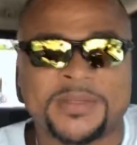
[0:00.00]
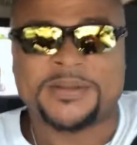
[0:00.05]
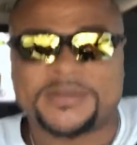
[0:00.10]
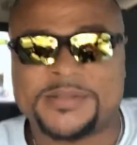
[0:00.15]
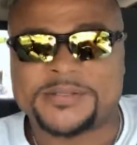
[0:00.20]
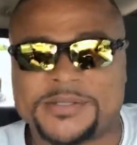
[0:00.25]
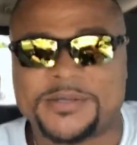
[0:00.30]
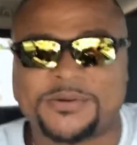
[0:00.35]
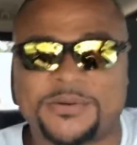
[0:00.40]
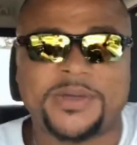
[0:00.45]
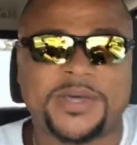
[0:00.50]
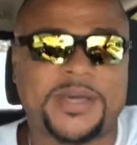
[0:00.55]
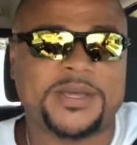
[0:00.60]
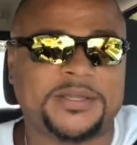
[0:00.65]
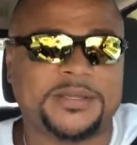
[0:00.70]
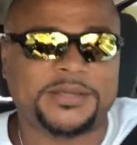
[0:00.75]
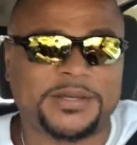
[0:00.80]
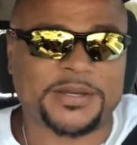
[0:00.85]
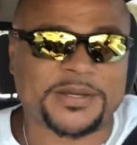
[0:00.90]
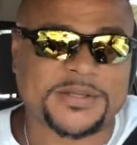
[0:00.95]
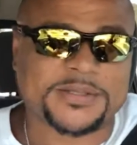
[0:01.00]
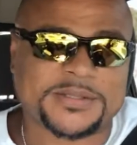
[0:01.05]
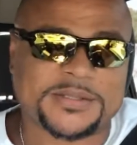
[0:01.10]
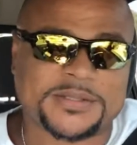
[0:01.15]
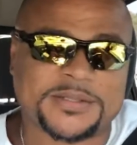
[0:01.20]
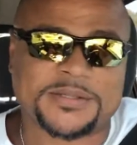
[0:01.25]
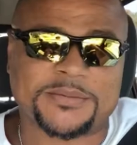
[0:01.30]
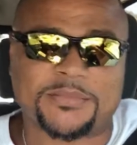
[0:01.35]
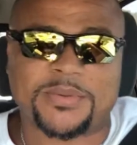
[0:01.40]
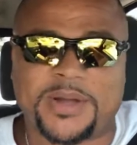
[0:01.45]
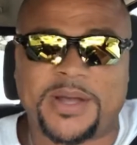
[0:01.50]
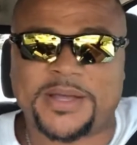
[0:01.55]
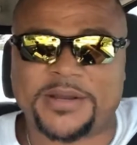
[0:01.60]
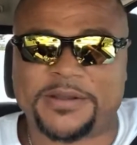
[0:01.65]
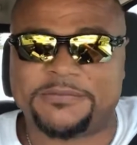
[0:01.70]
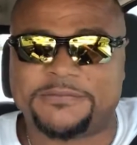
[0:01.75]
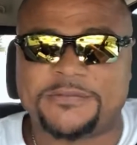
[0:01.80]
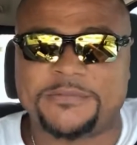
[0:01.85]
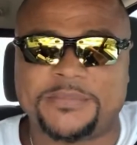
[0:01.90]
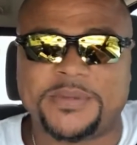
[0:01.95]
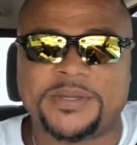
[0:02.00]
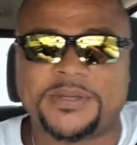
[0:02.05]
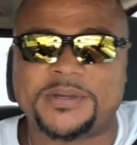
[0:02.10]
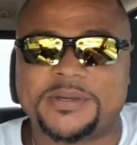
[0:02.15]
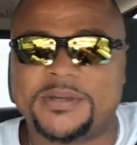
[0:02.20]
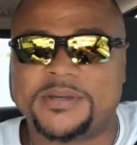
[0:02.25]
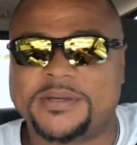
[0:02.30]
So 8 years sobriety for me.